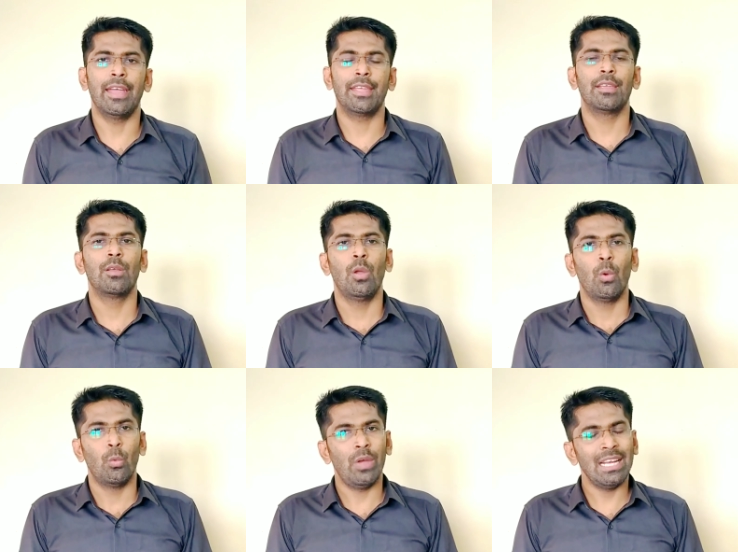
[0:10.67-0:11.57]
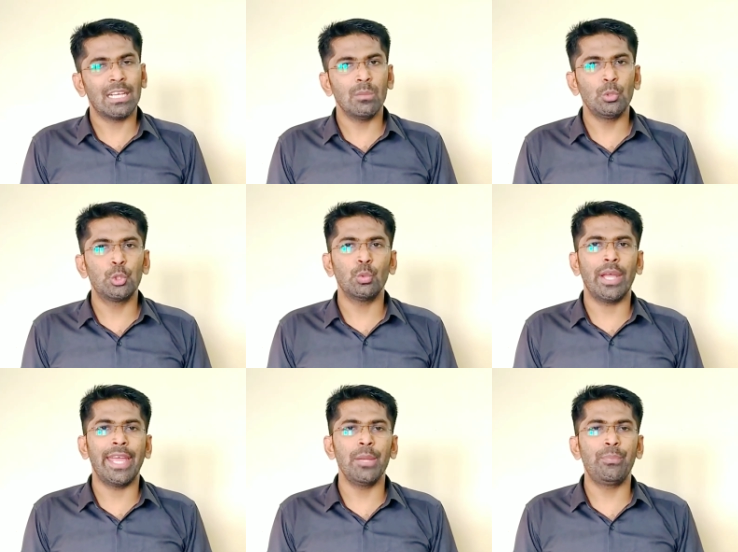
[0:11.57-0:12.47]
Hi, welcome
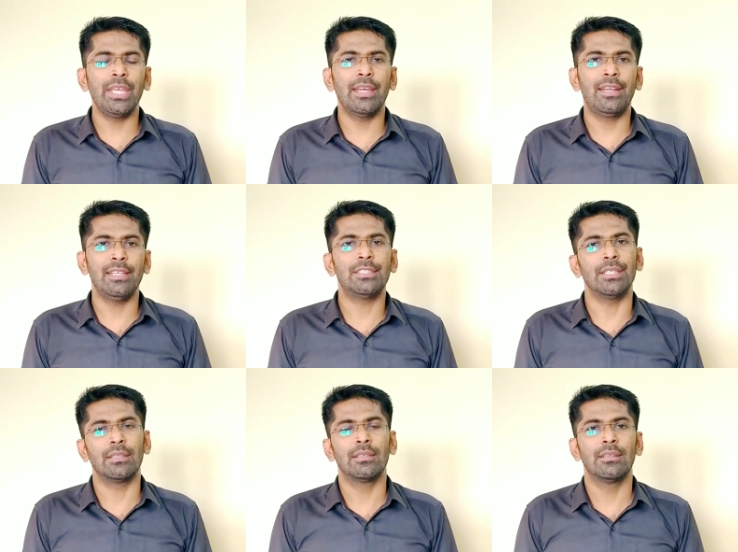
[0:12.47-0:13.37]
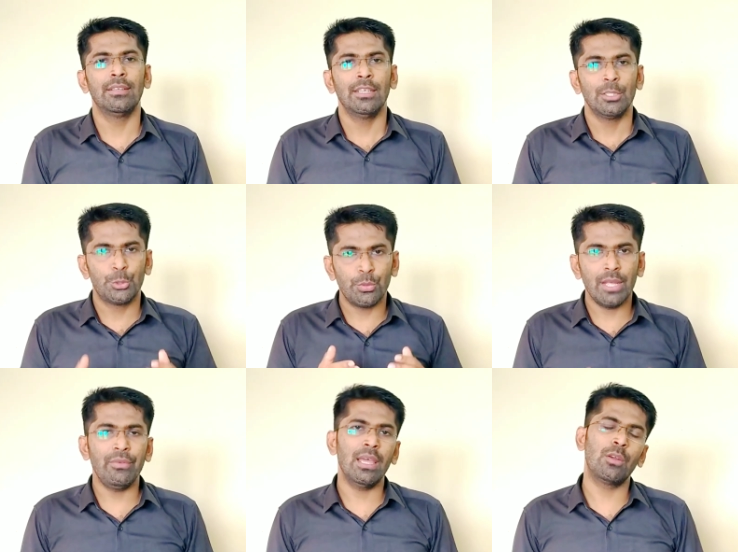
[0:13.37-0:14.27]
to NPA teaching.
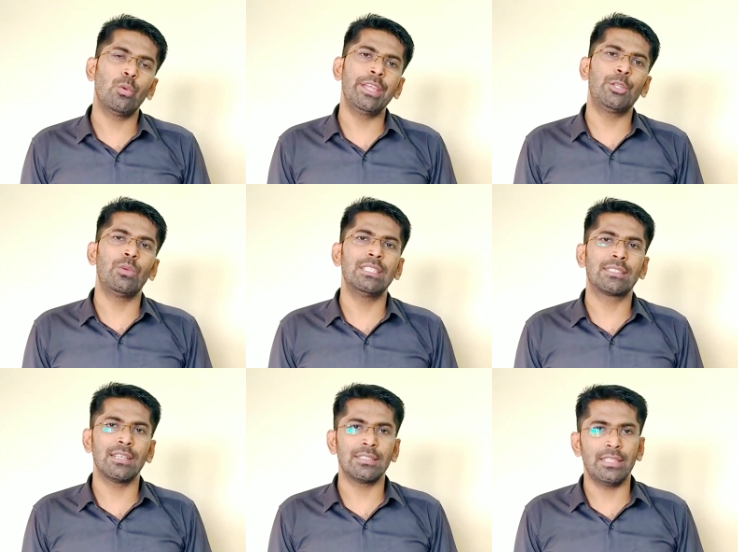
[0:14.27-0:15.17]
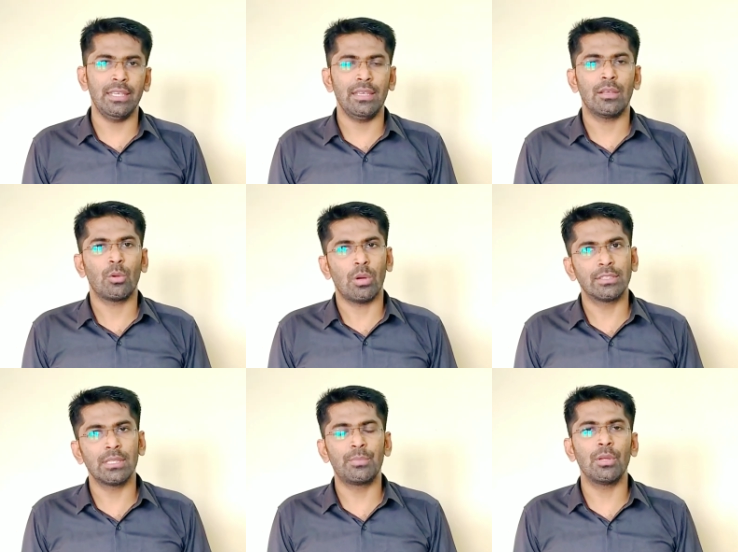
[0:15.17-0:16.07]
Today we are going to discuss the
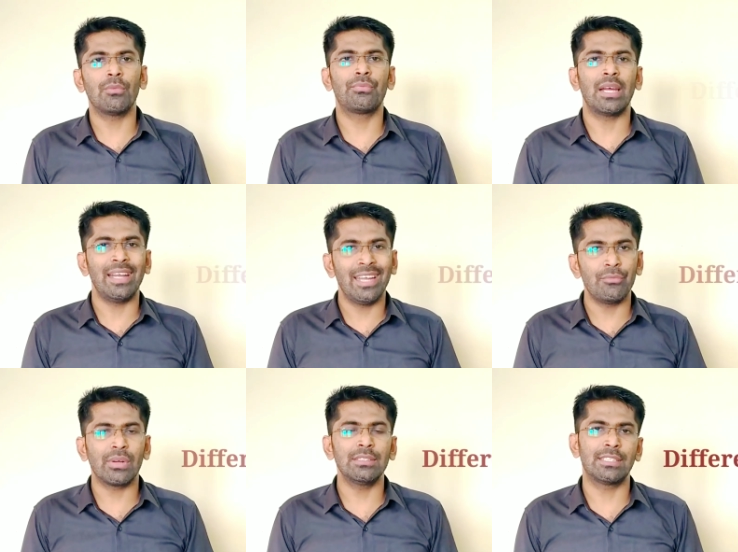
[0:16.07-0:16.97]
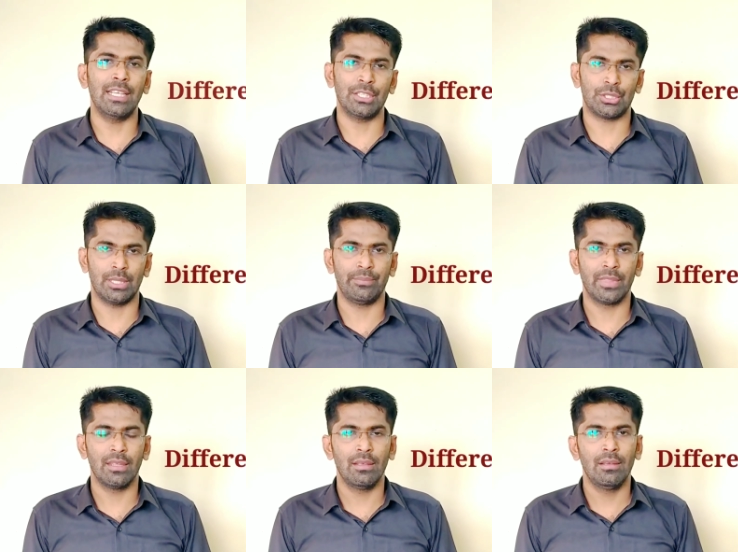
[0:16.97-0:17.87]
concept of differentiation.
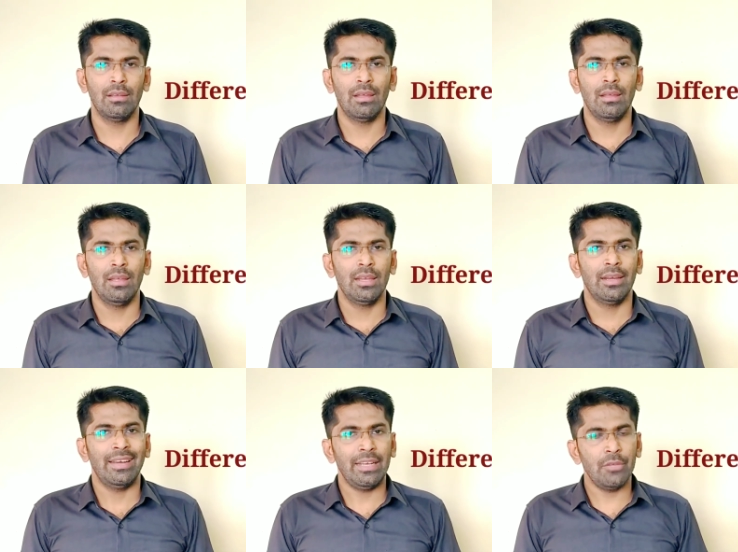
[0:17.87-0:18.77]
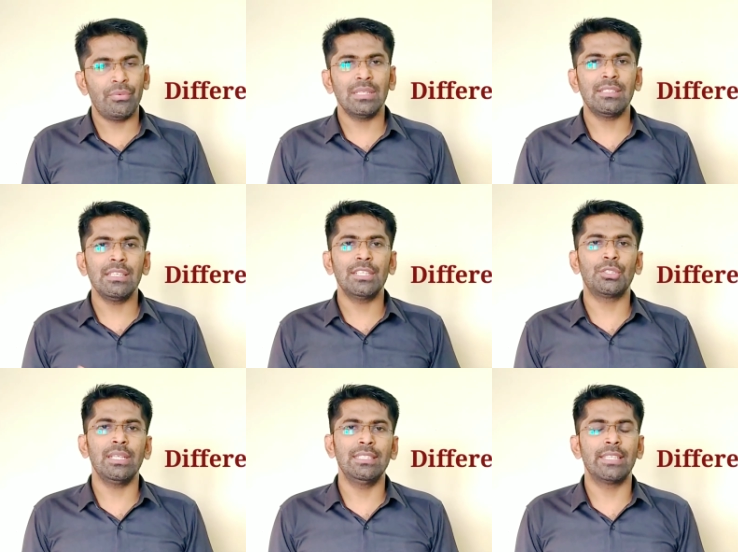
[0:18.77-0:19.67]

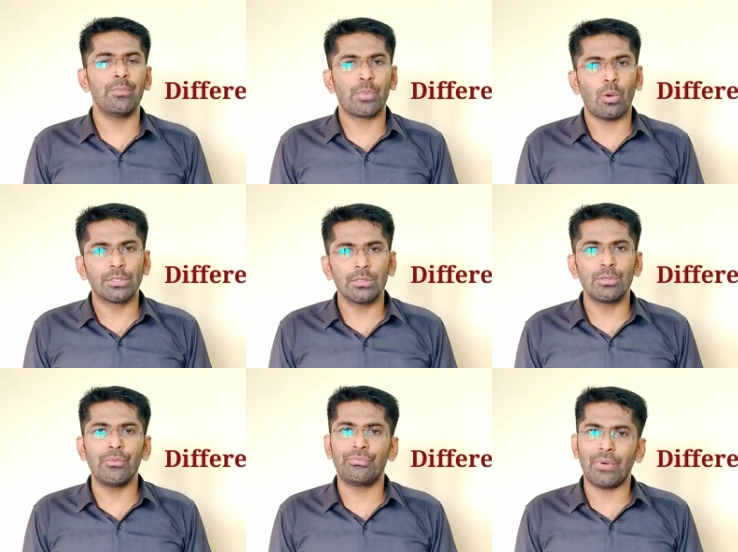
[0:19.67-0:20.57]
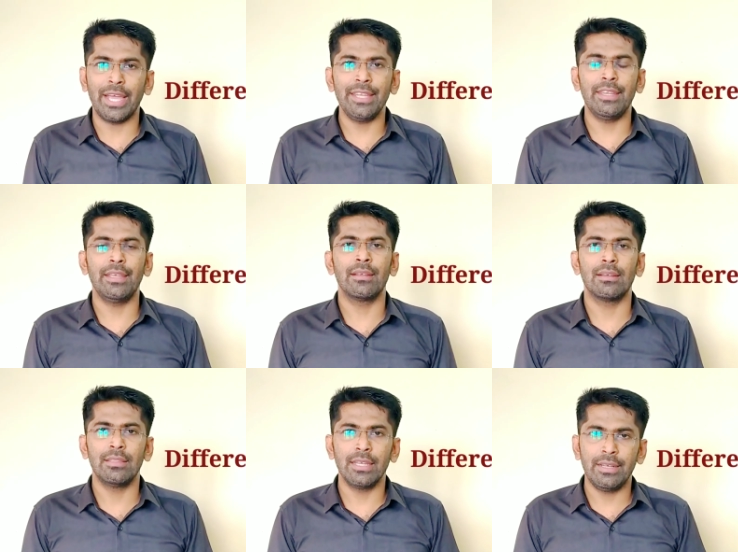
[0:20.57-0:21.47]
Differentiation is a process of
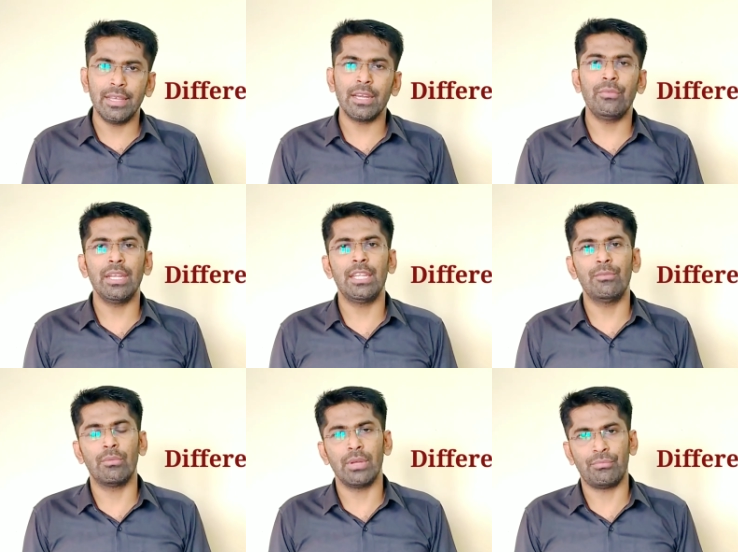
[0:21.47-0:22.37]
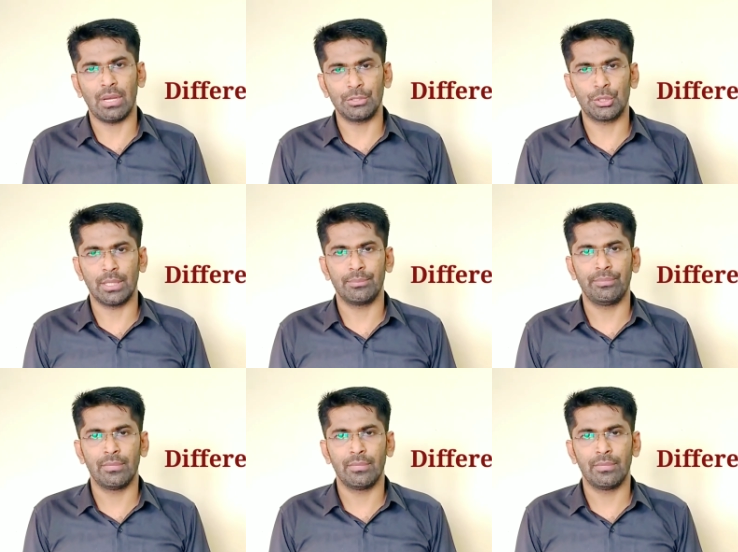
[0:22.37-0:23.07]
finding the derivative of a function.